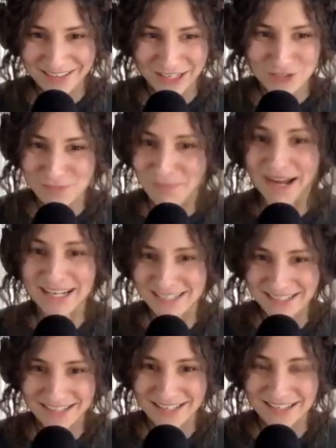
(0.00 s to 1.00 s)
like
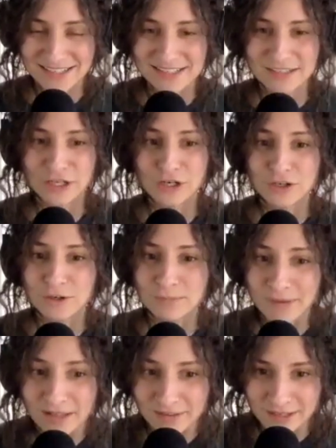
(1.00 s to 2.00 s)
mindedness, their
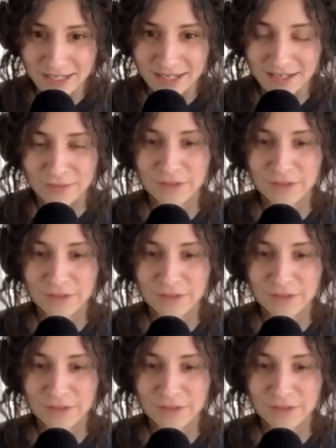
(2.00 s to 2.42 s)
humility,